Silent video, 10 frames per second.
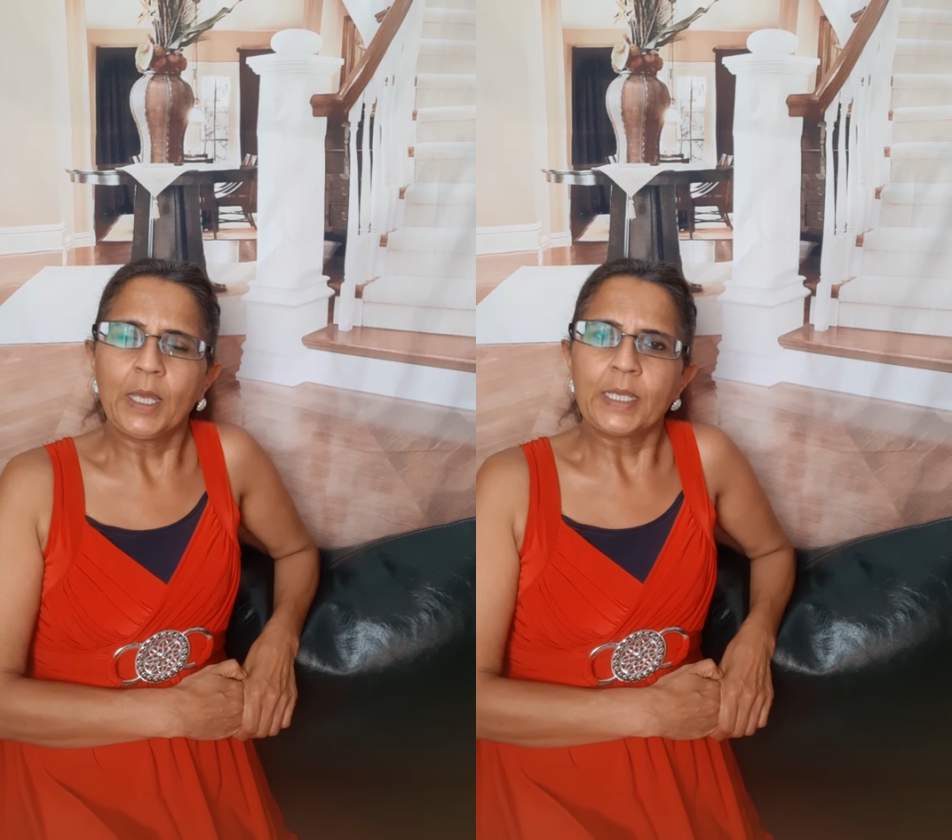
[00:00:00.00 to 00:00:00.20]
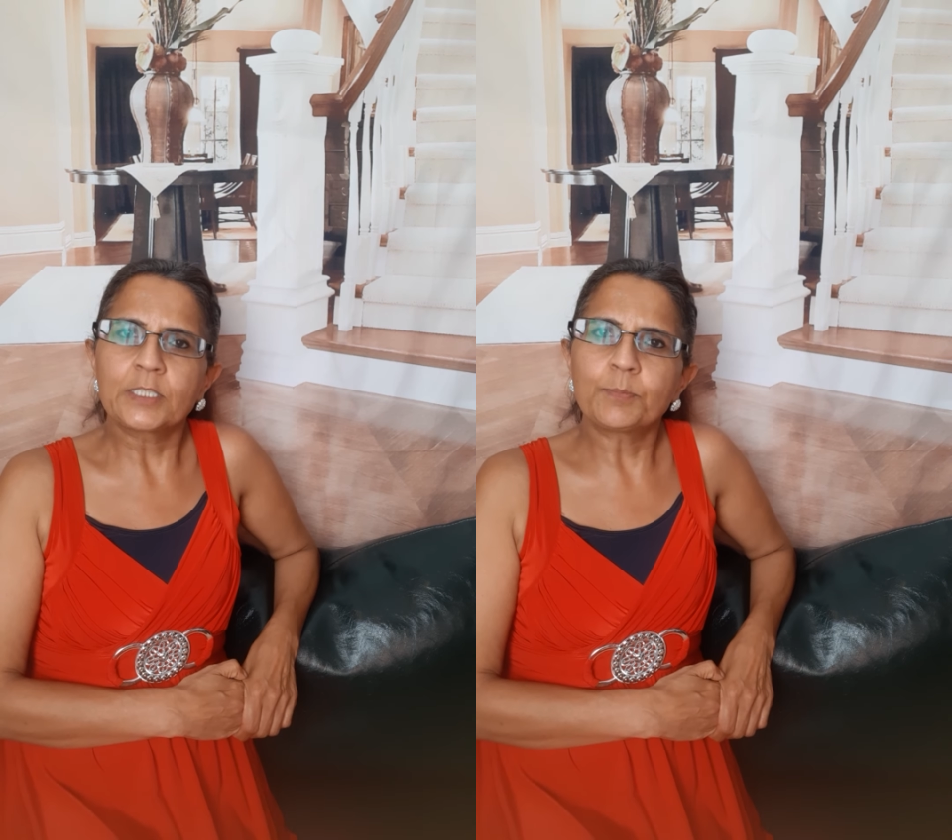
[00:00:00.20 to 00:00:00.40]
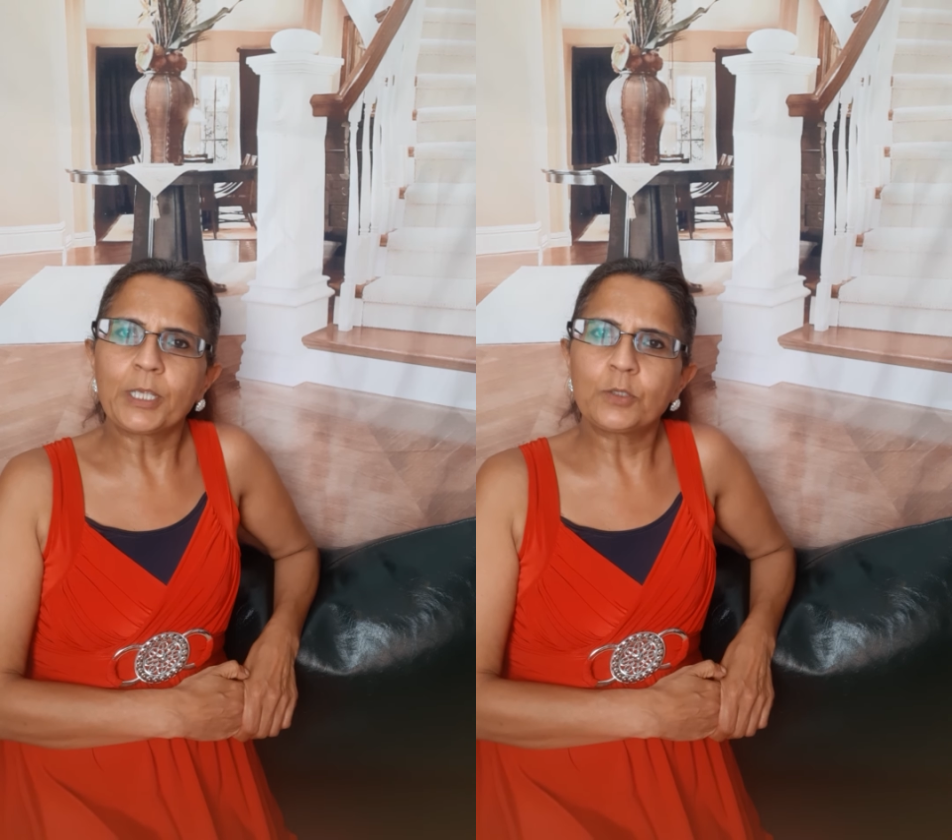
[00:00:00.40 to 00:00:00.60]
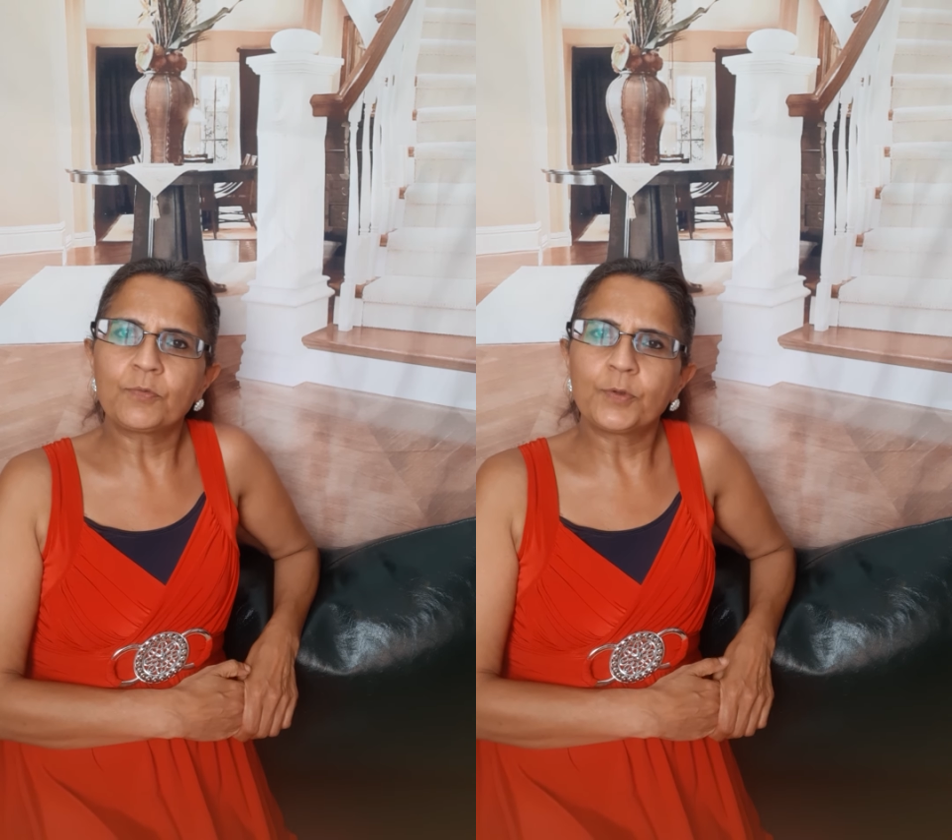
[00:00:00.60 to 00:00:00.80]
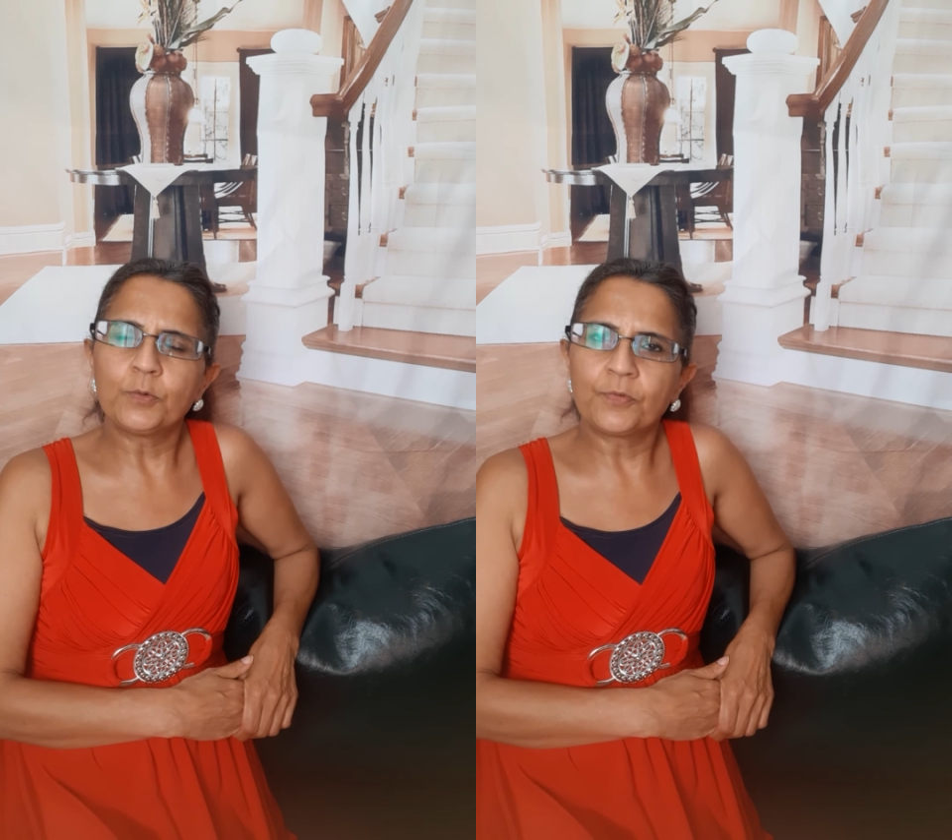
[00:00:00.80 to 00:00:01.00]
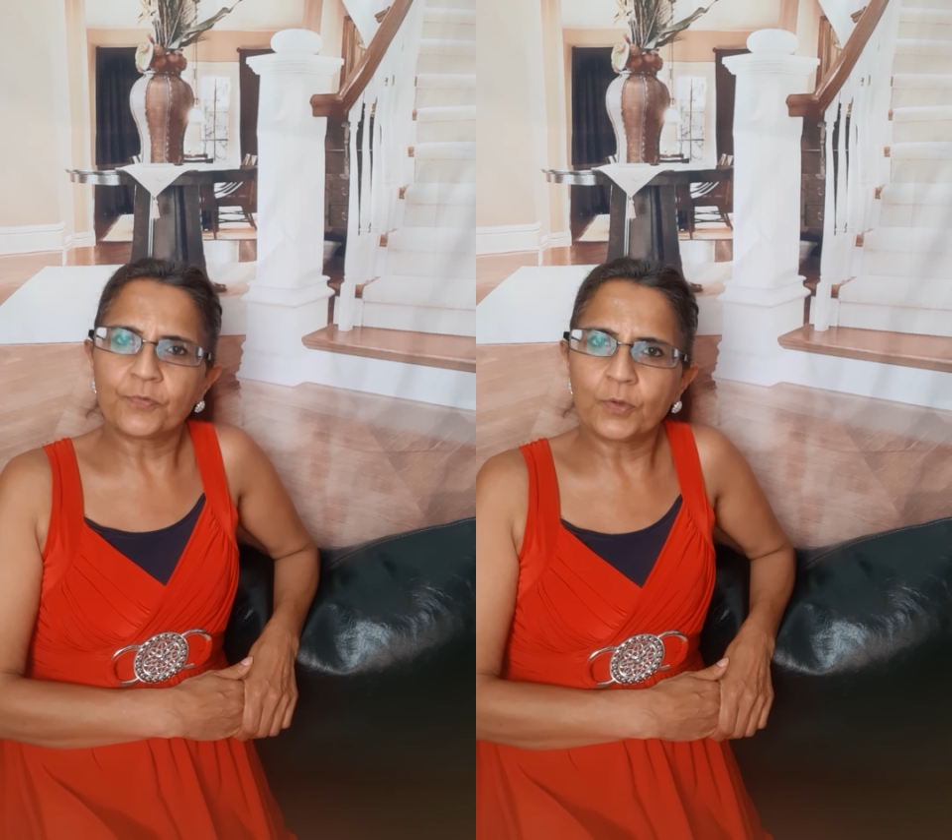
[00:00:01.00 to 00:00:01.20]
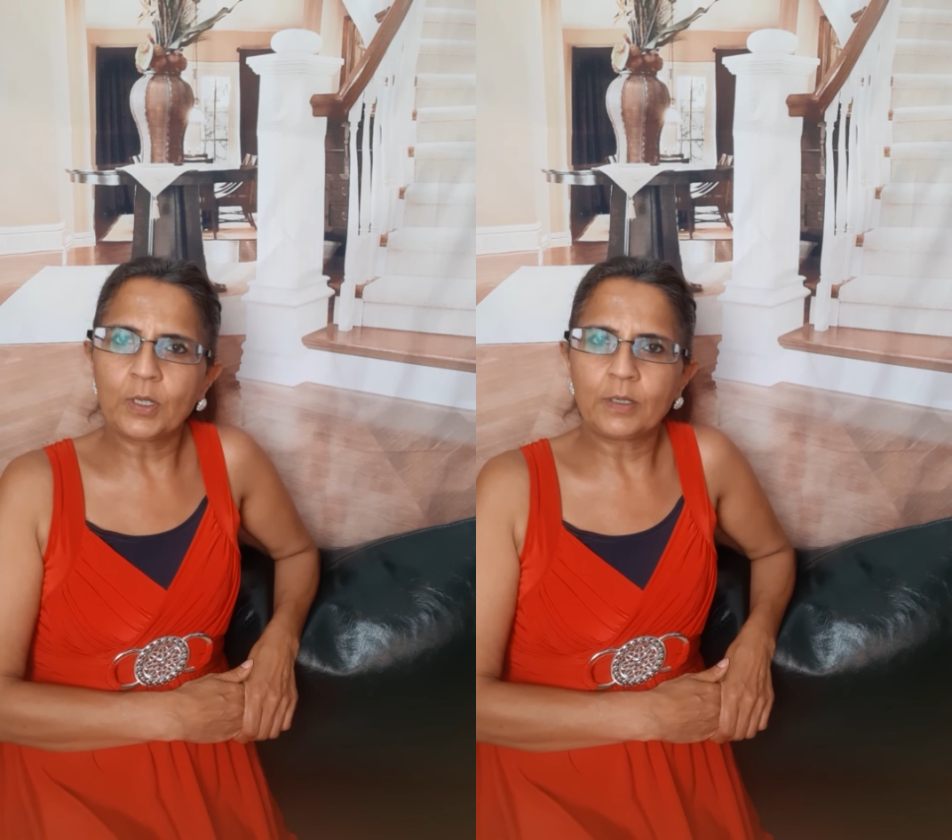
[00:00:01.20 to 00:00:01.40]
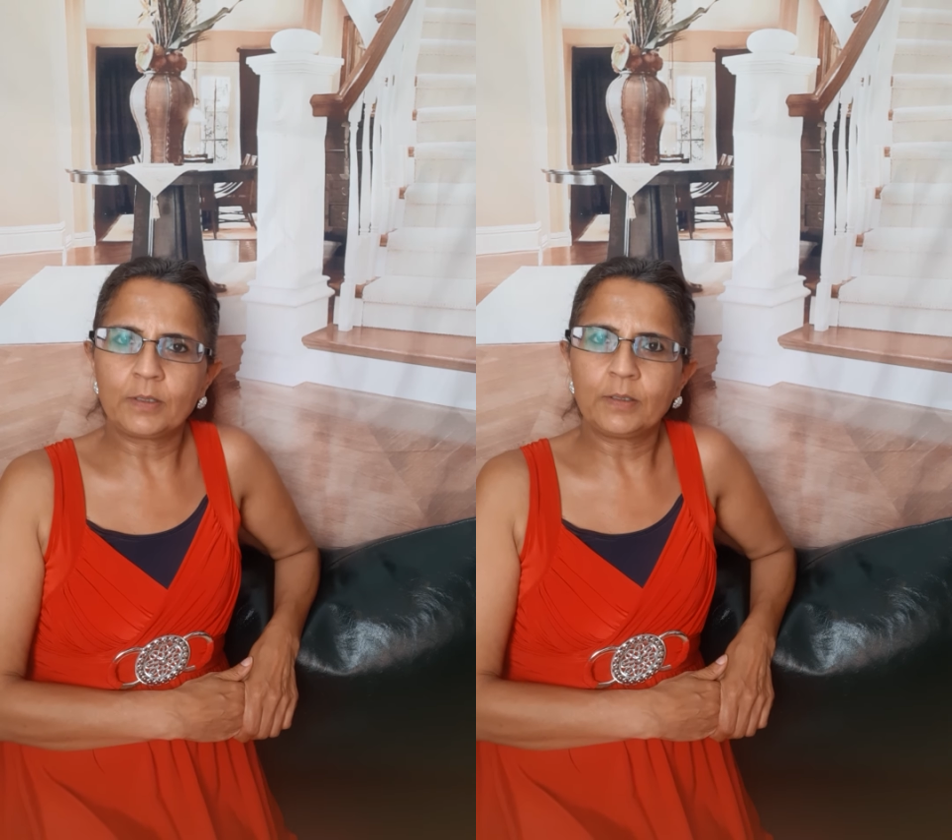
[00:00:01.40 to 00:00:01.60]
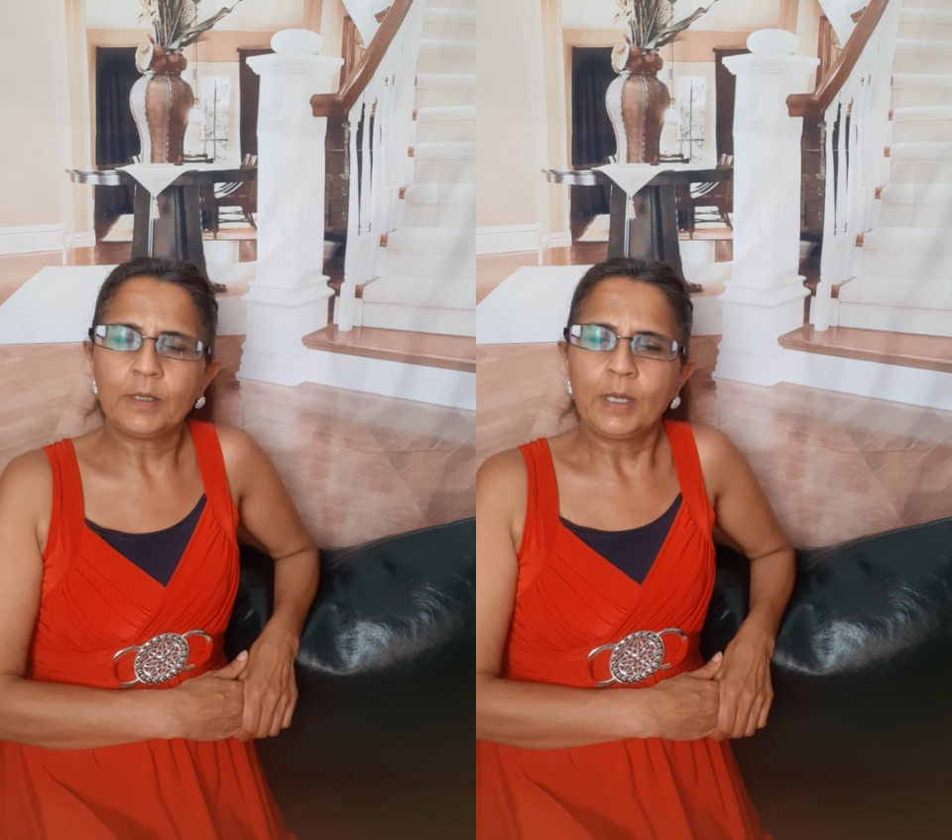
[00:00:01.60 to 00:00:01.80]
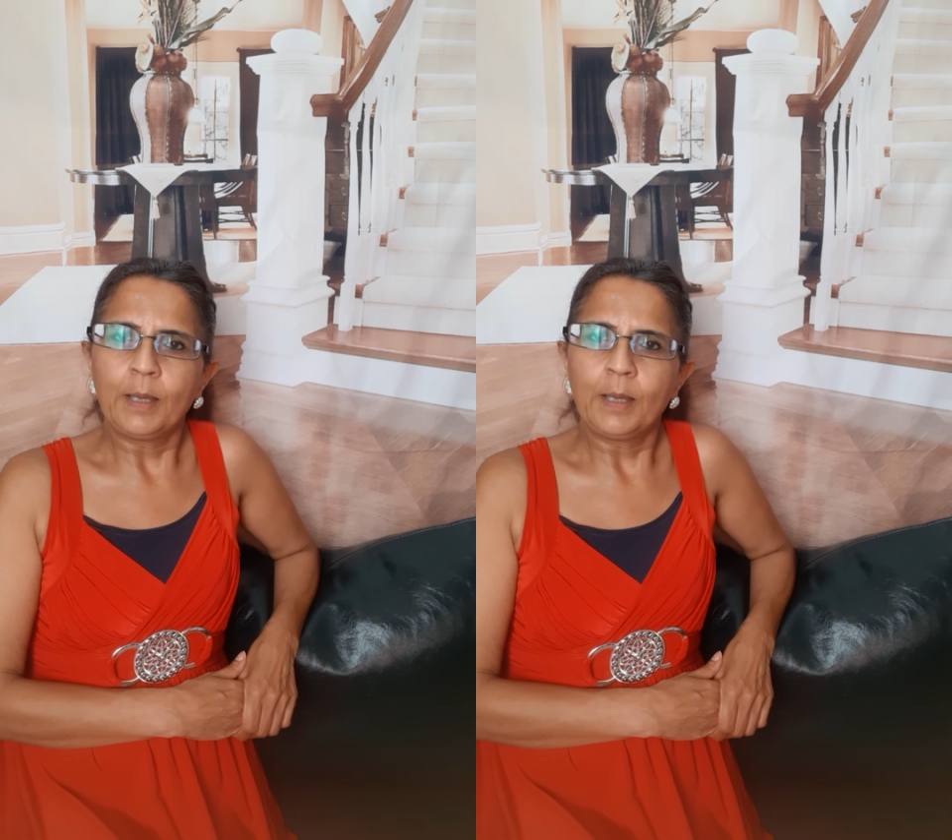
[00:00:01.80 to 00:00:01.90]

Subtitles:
is make you feel fuller